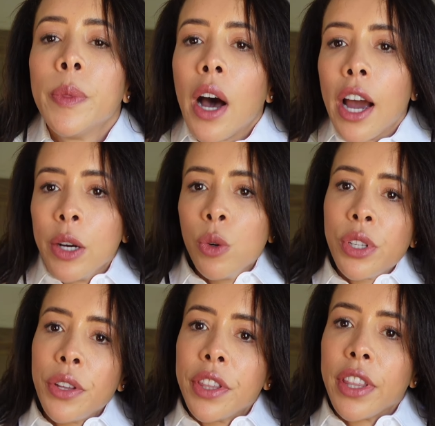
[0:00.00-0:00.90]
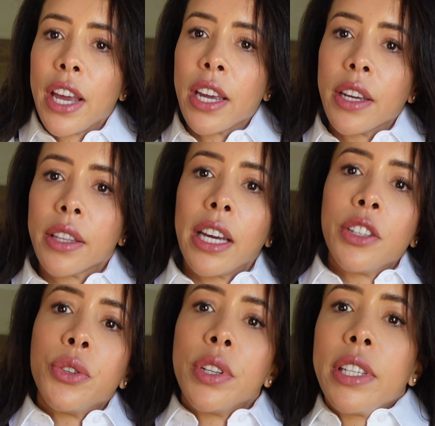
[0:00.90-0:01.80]
I also think they
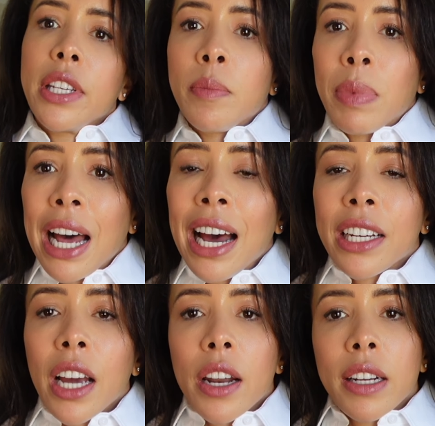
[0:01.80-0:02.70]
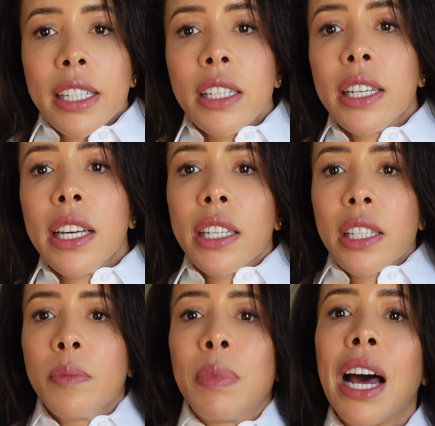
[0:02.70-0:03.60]
do this in a black, and I didn't get this
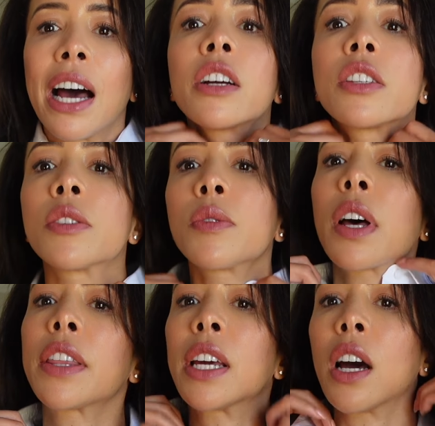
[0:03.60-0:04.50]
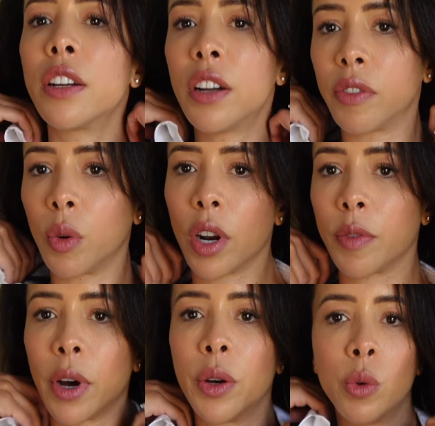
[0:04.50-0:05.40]
in a black because this is, I think, another one of
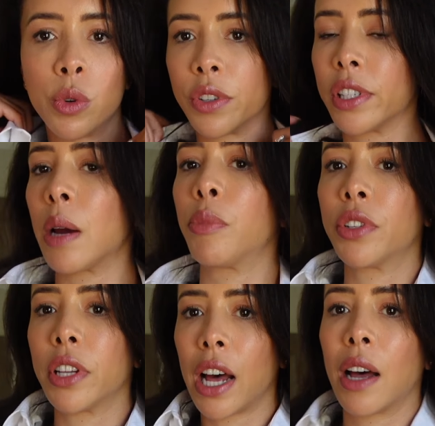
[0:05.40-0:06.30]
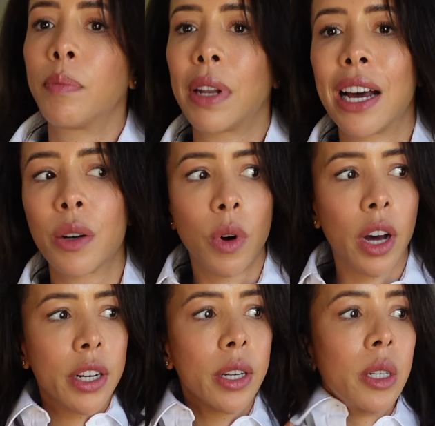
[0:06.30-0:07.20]
my orders separate to that black
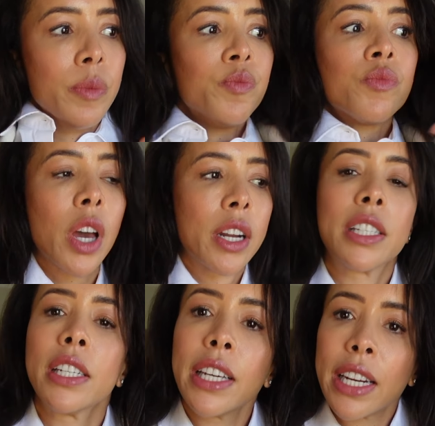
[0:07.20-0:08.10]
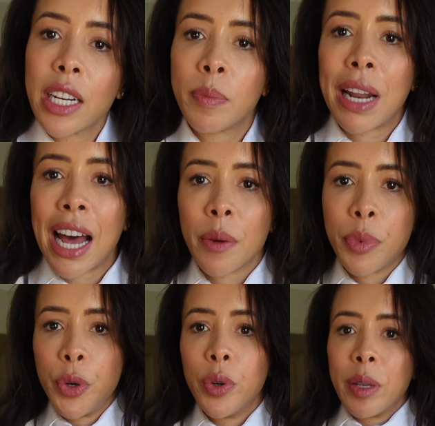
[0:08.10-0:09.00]
one. And I didn't get it in a black
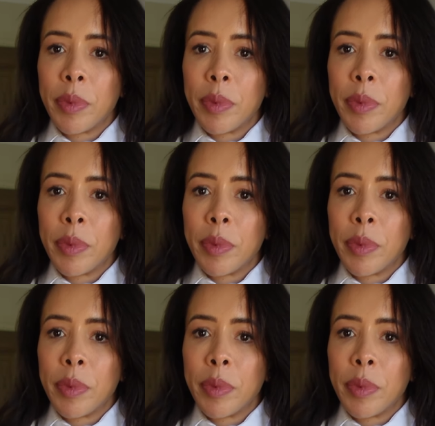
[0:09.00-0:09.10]
purely